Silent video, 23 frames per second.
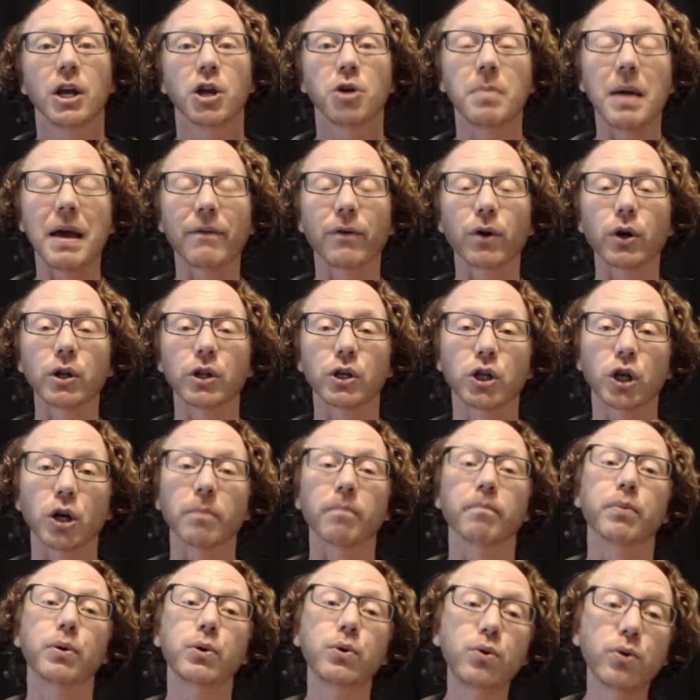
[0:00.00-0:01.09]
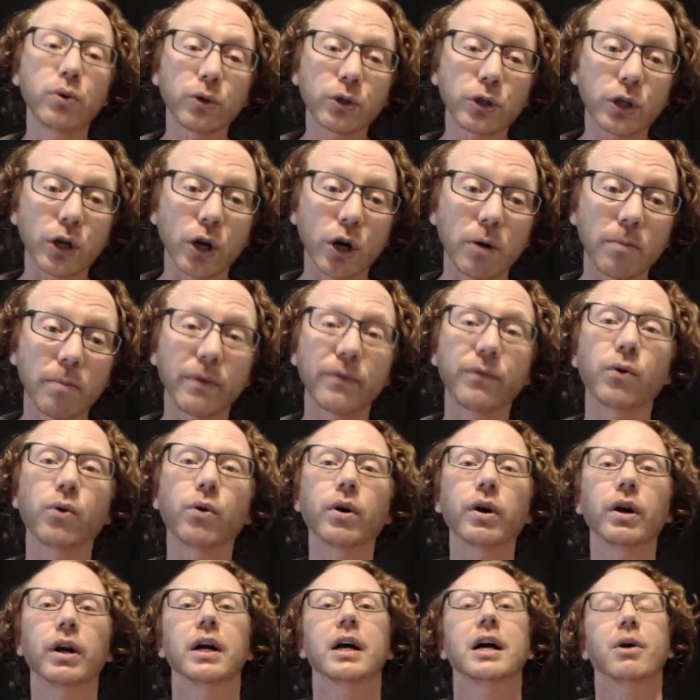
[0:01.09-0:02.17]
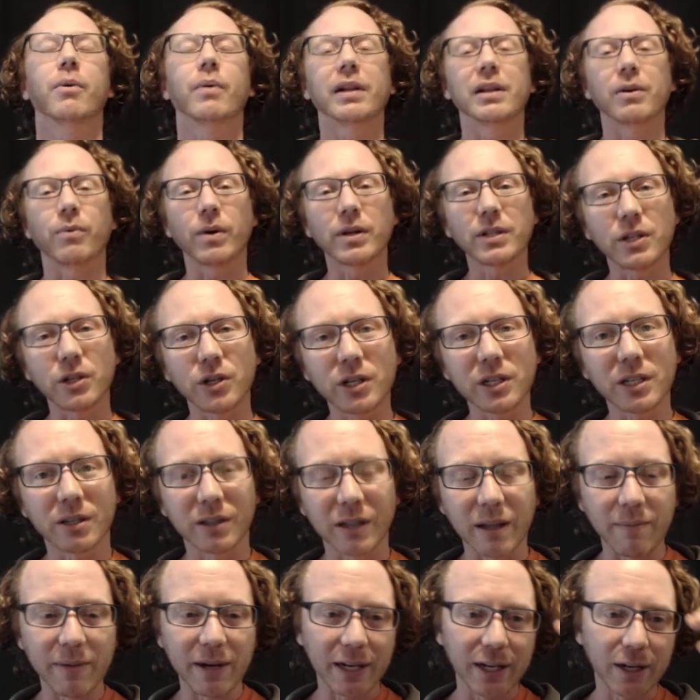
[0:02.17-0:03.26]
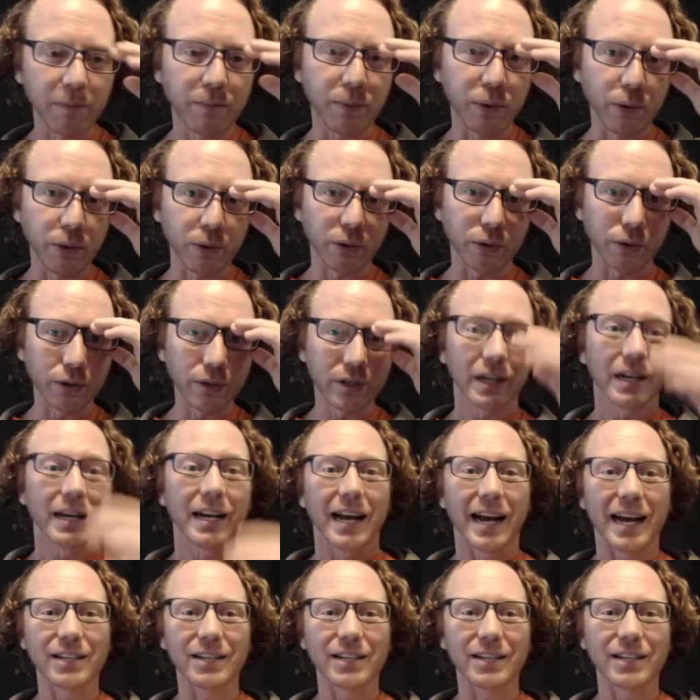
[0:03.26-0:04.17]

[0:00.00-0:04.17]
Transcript: You may have heard of the term poodle skirt before. Well, it wasn't just limited to poodles.